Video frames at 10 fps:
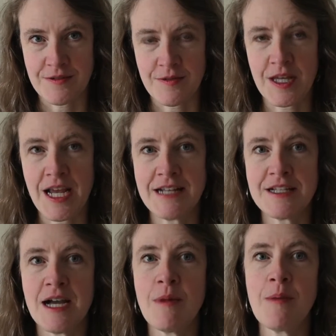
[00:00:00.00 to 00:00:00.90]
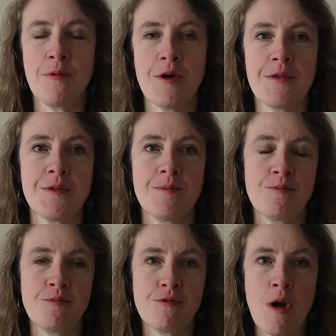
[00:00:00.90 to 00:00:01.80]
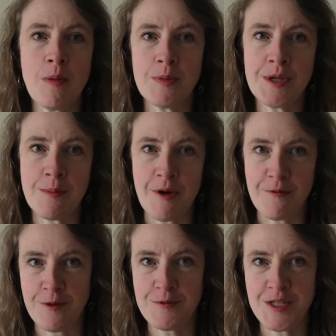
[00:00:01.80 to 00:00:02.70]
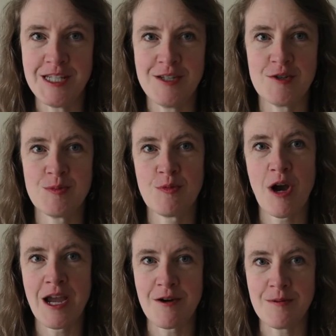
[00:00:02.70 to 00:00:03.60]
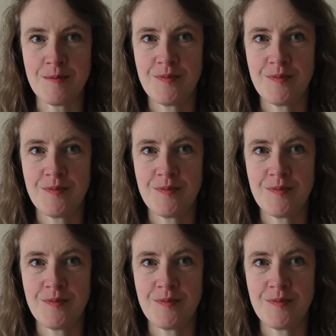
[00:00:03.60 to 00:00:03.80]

that I had come up with probably about 15 years prior.